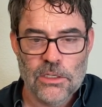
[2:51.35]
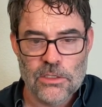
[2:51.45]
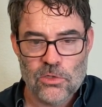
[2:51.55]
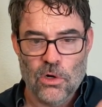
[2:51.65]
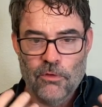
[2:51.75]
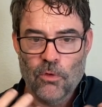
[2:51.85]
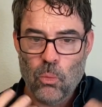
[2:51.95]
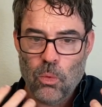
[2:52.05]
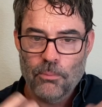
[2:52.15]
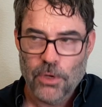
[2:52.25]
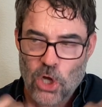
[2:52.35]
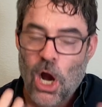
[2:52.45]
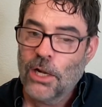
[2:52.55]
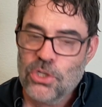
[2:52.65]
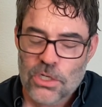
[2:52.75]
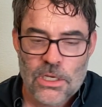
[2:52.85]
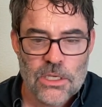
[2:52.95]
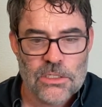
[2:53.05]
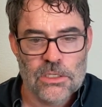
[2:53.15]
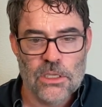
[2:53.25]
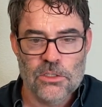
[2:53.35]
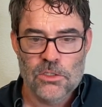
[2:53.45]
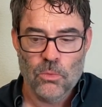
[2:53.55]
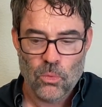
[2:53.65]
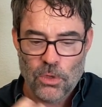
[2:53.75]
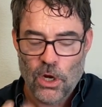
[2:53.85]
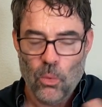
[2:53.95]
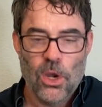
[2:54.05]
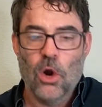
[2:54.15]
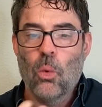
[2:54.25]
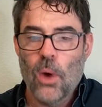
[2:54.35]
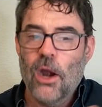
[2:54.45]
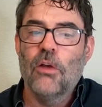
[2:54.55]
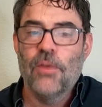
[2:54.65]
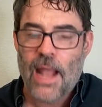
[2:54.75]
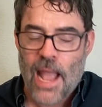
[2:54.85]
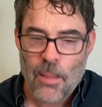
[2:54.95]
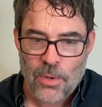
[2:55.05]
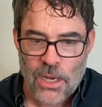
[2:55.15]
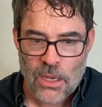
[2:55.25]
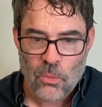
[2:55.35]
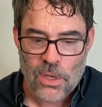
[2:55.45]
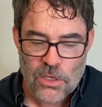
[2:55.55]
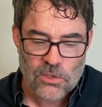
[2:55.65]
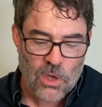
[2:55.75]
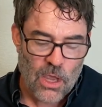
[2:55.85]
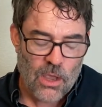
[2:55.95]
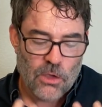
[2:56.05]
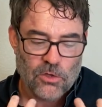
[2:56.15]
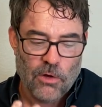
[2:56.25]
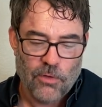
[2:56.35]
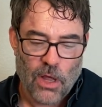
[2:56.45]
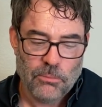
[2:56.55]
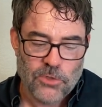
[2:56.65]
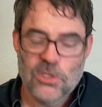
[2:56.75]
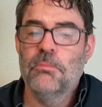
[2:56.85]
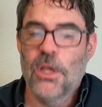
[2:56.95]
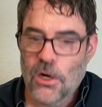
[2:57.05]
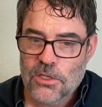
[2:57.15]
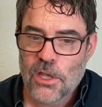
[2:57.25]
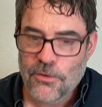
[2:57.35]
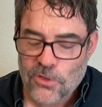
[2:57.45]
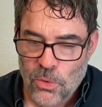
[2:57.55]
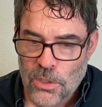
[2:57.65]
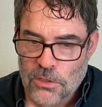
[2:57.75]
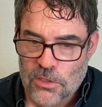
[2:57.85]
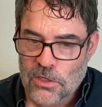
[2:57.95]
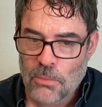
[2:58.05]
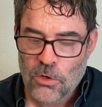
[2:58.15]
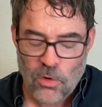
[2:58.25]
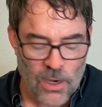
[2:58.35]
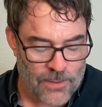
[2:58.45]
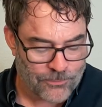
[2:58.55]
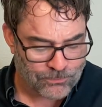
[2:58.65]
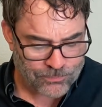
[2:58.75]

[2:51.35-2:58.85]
It's sort of conscious. It's, we are aware of it happening. We sort of submit ourselves to it to some degree.